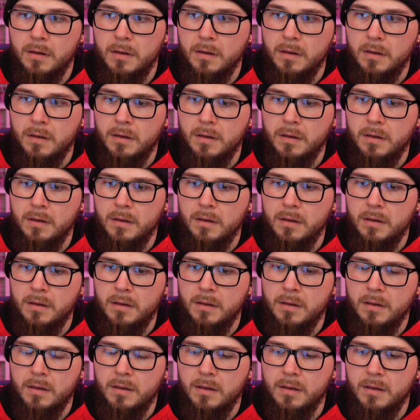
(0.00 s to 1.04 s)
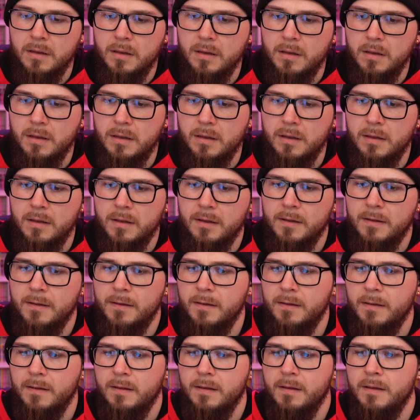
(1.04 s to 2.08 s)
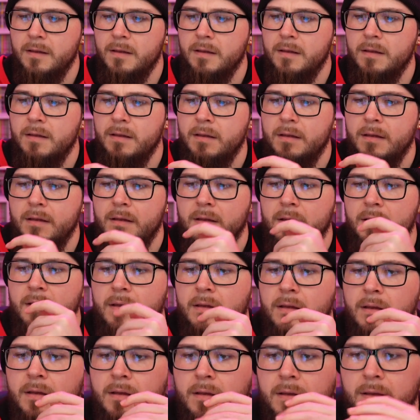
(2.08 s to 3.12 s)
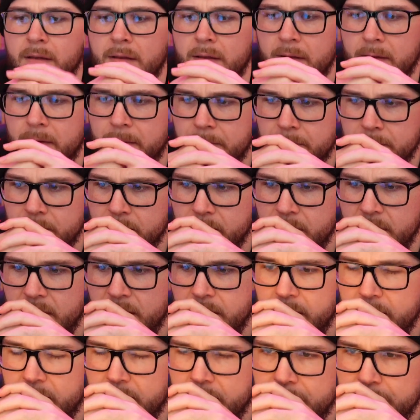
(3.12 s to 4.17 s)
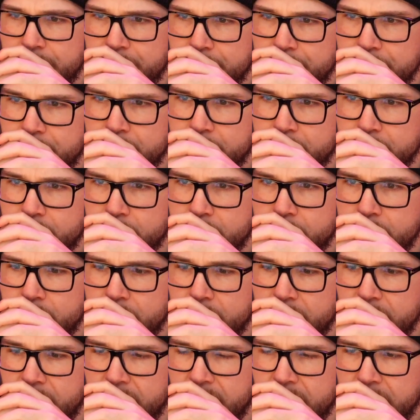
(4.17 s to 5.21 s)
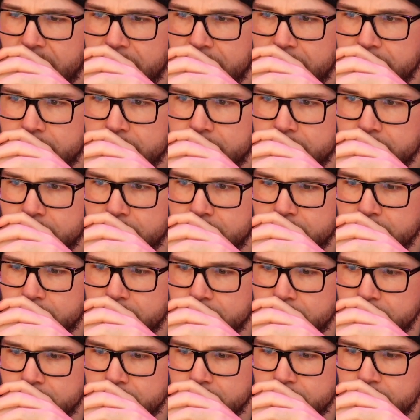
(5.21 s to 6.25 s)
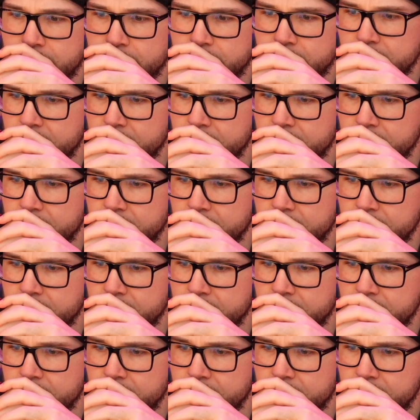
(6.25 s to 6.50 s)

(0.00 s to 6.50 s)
[no speech]